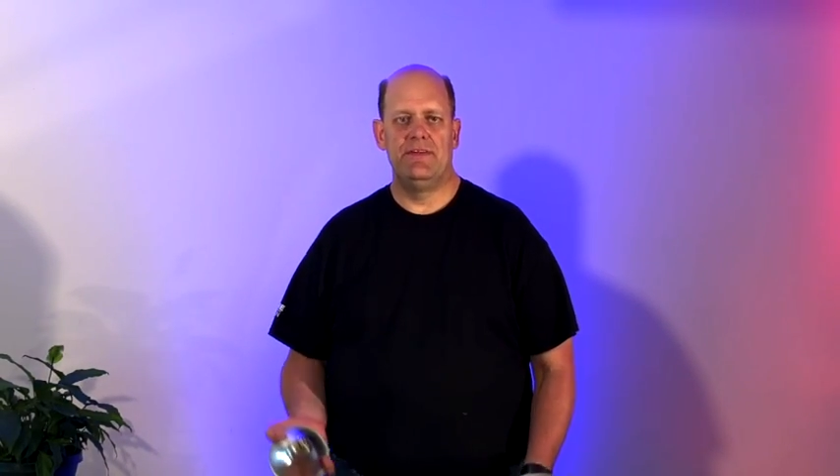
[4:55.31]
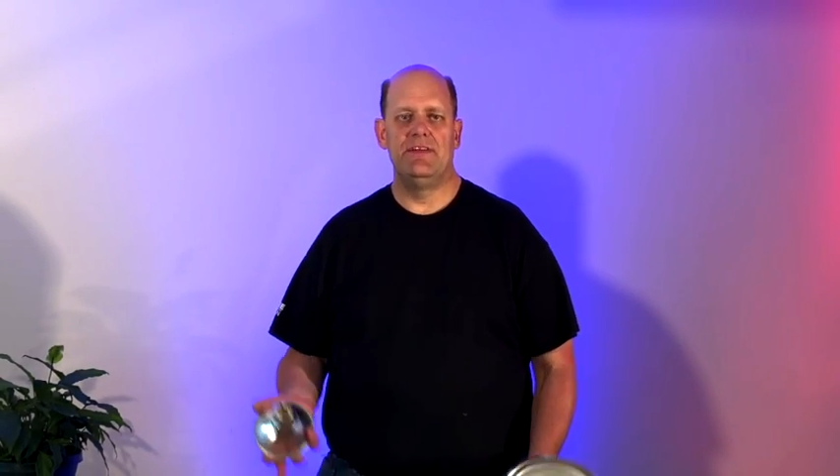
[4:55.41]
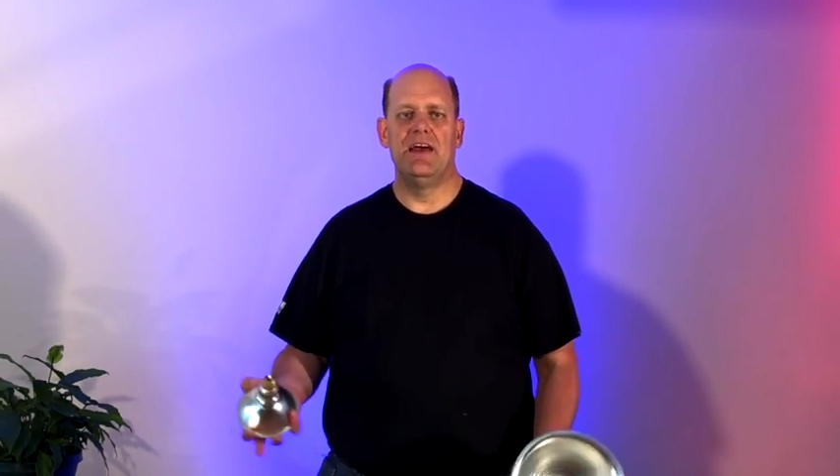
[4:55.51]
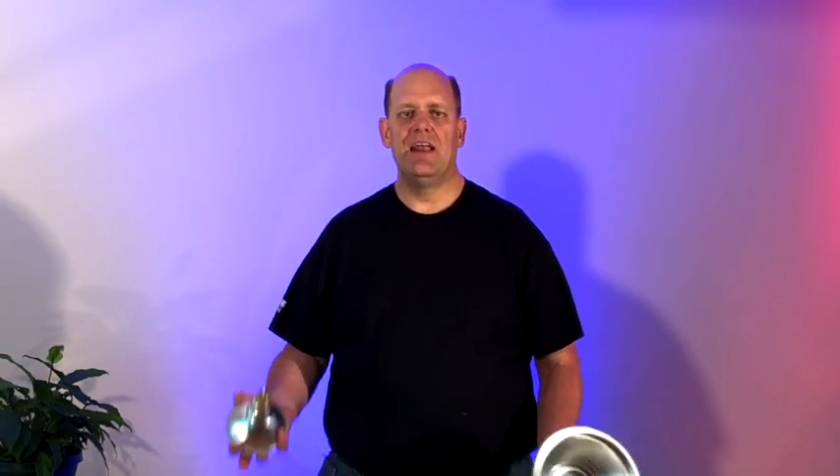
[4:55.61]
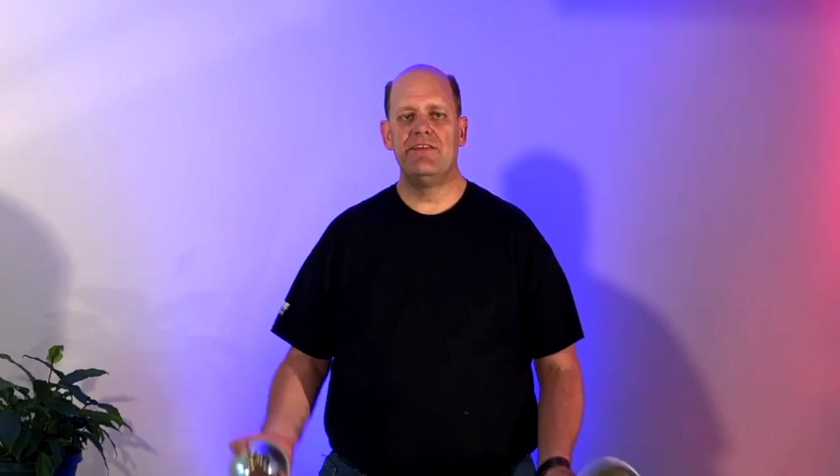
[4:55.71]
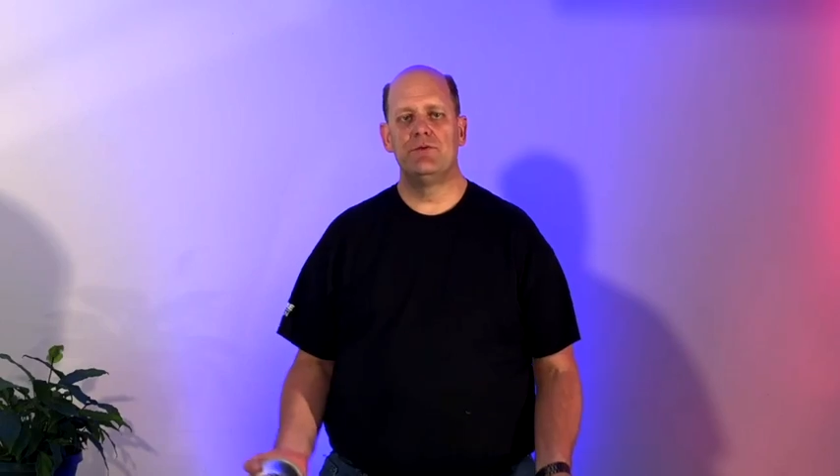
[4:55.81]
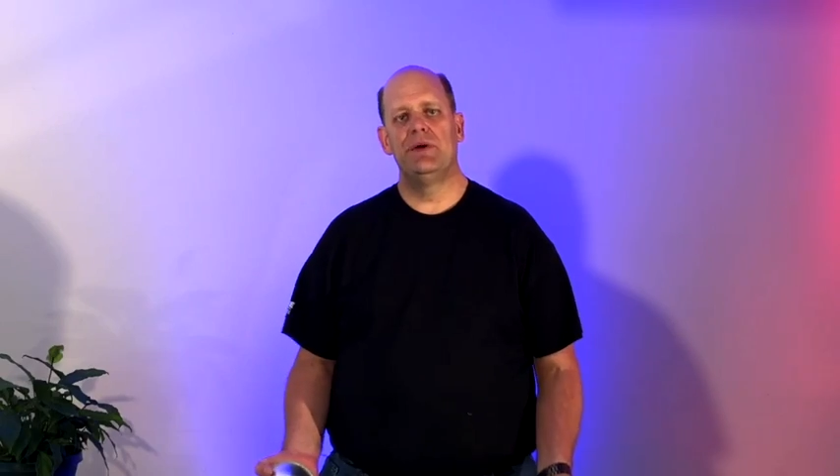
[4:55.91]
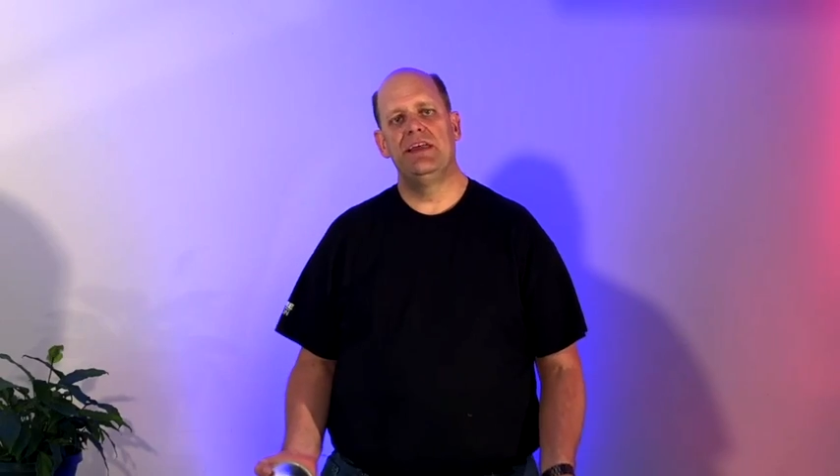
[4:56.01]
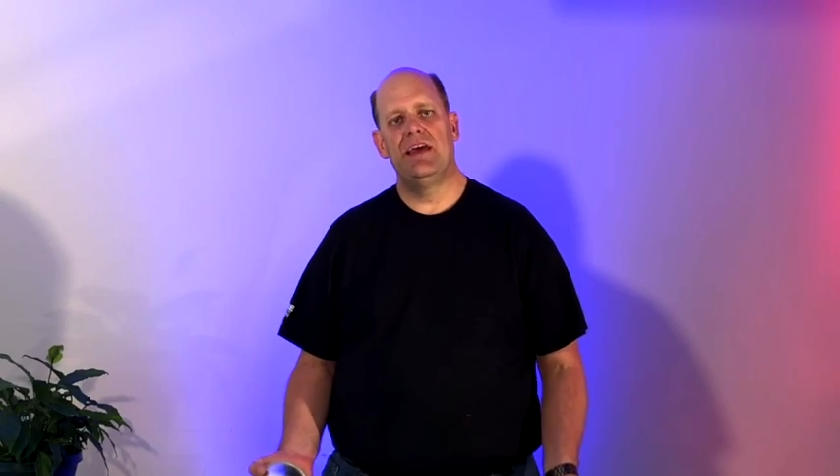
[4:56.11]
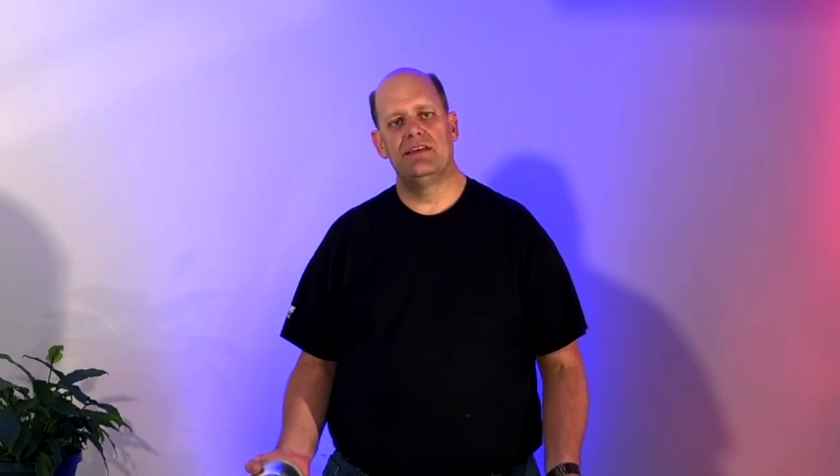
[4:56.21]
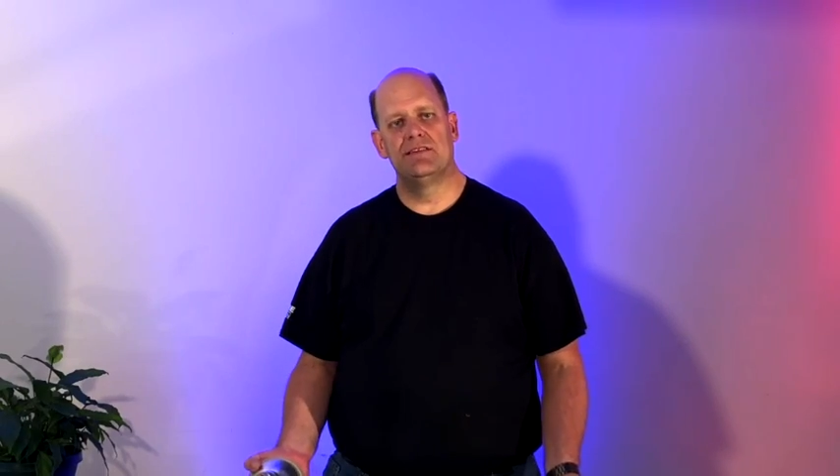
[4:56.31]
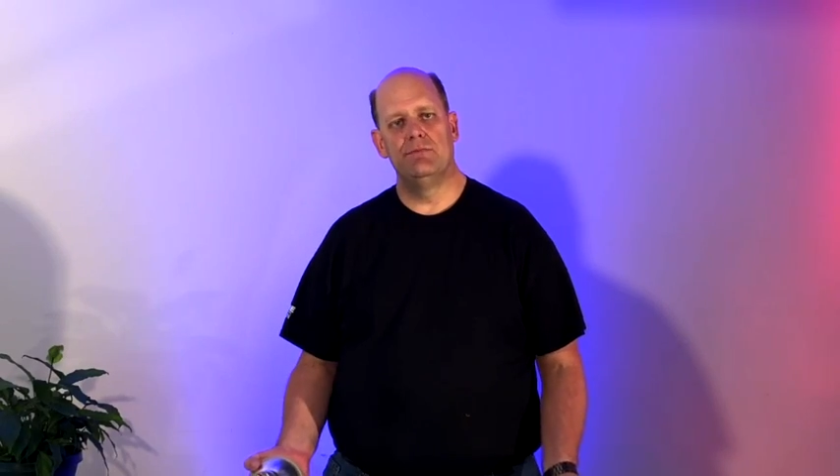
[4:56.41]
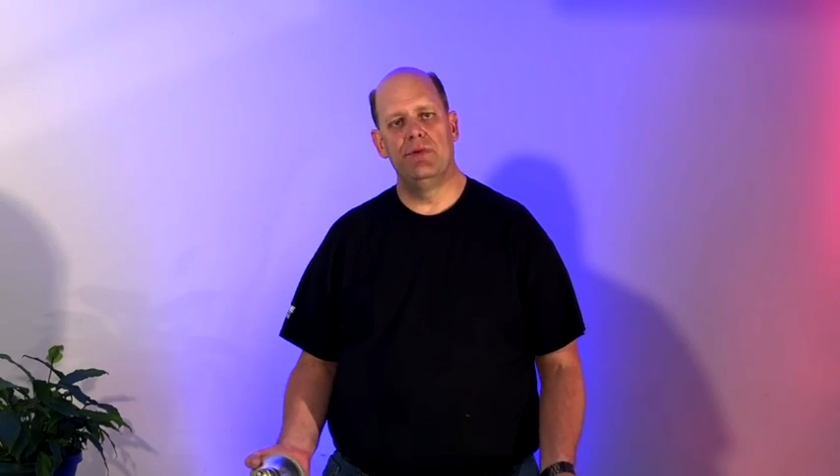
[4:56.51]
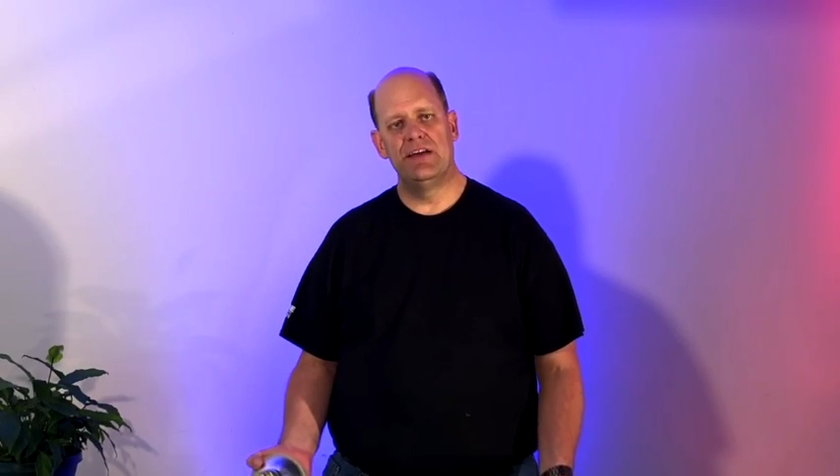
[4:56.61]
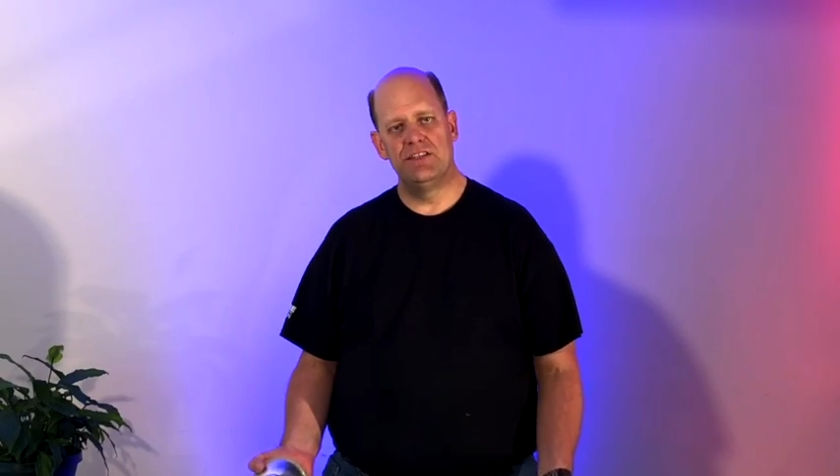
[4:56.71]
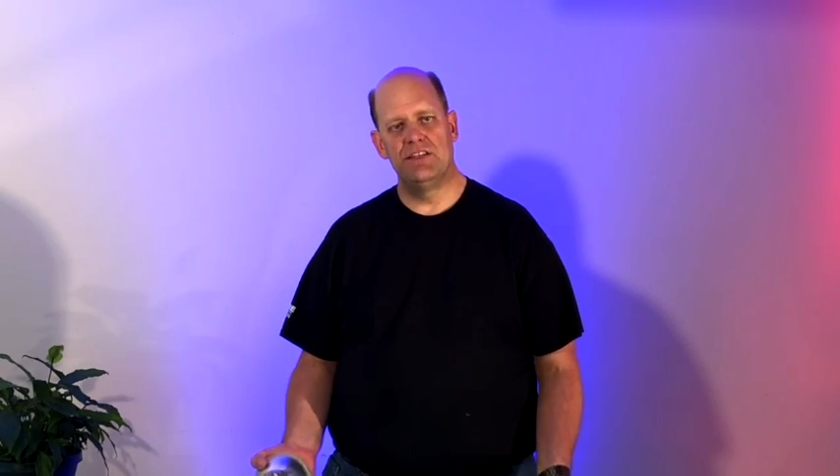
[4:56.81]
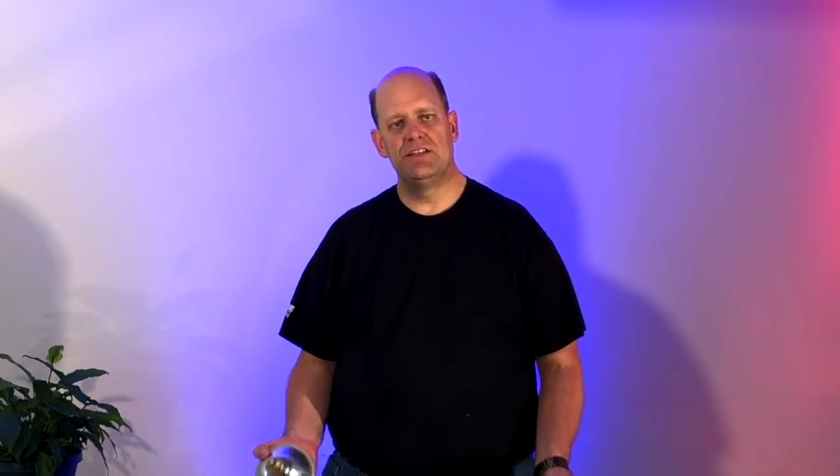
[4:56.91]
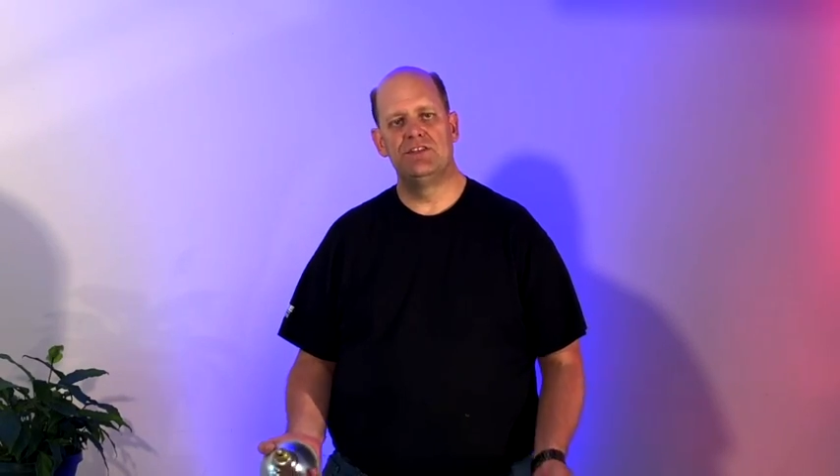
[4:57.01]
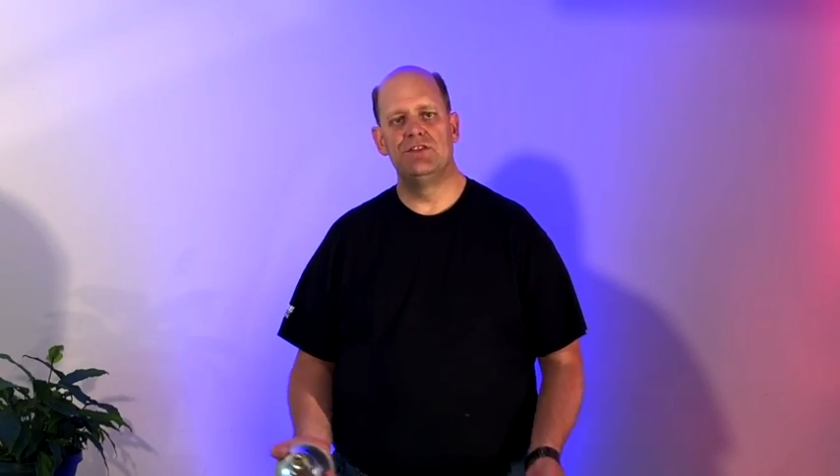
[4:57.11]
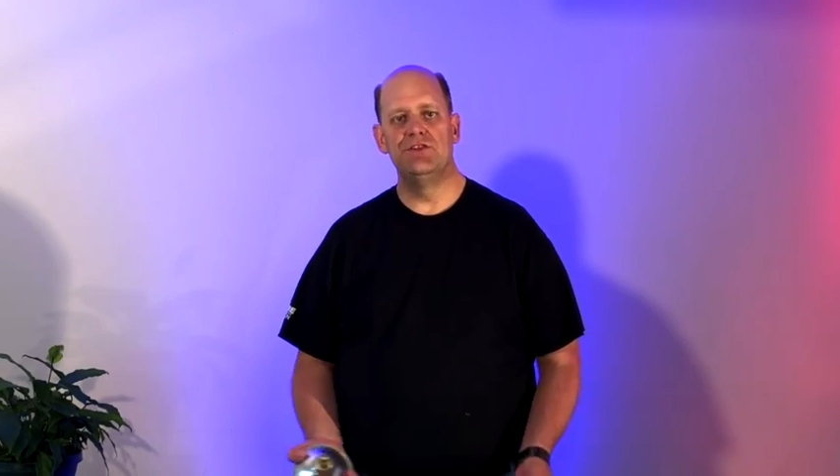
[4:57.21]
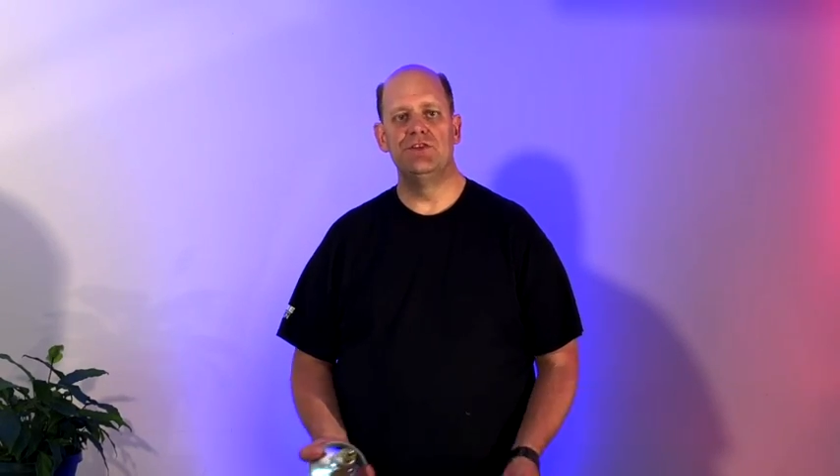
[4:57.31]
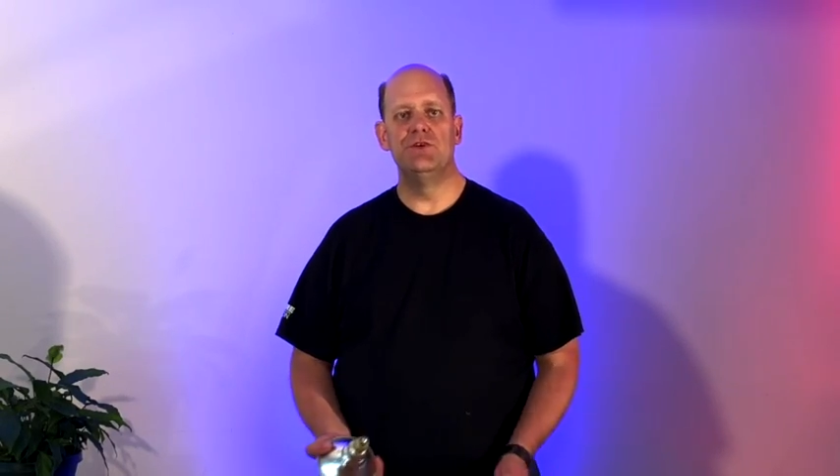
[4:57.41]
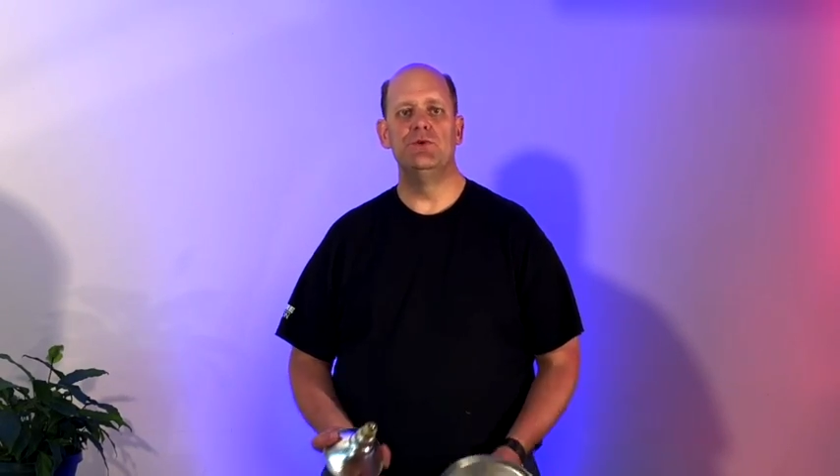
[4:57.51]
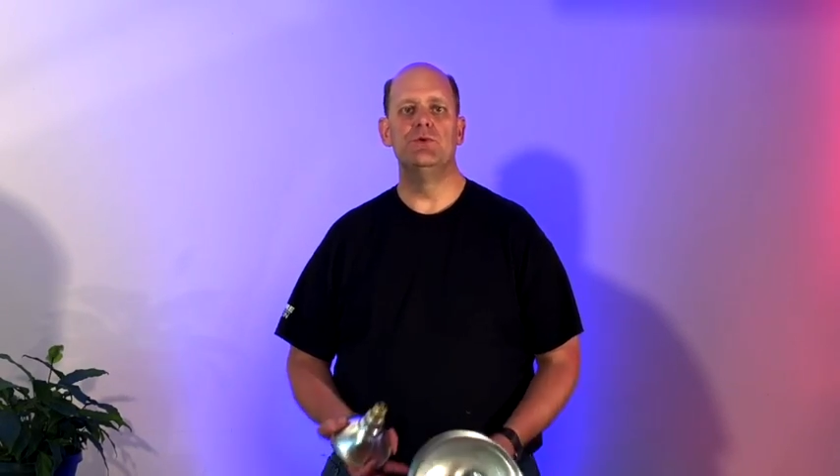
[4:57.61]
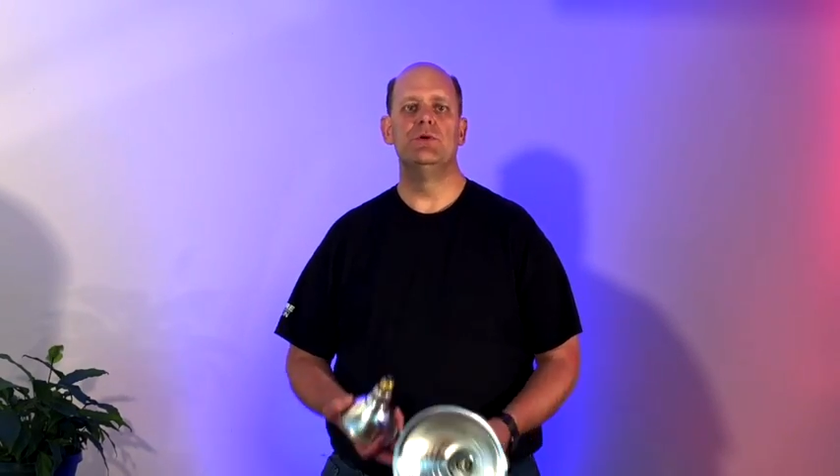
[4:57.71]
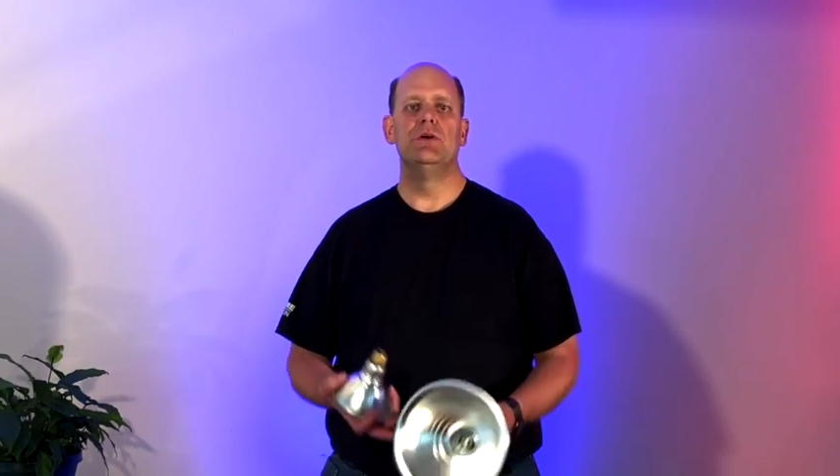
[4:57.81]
Not everybody has the budget to do